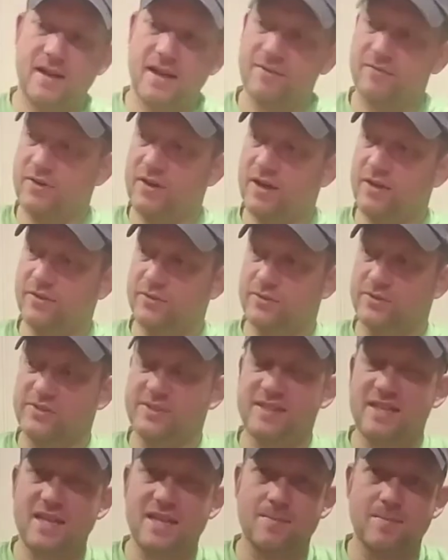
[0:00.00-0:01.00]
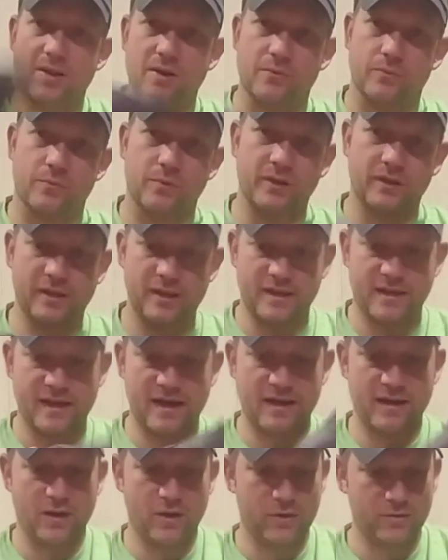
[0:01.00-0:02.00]
every other seam, it really
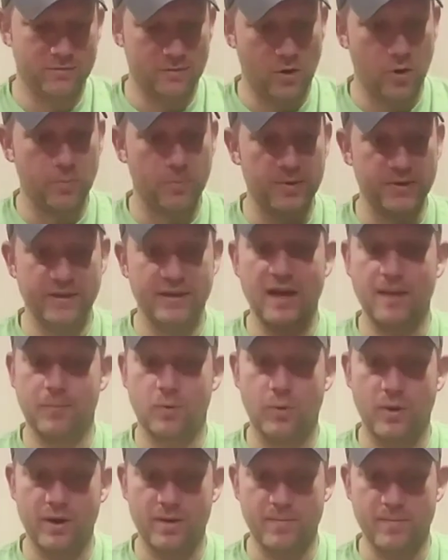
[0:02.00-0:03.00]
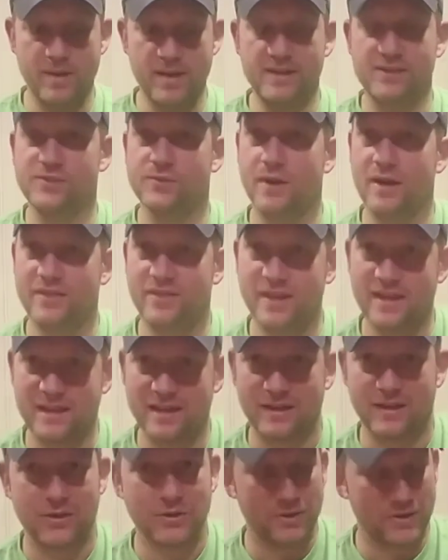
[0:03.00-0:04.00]
kind of opened it up quite a bit. So I think
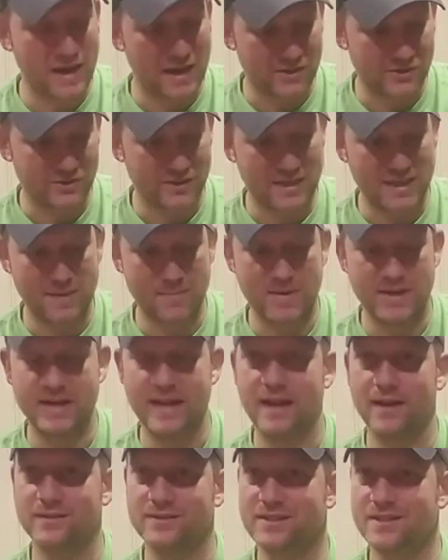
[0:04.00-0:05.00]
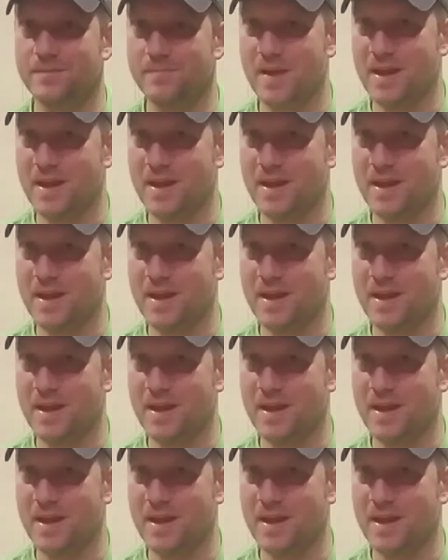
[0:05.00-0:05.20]
it could actually get me down to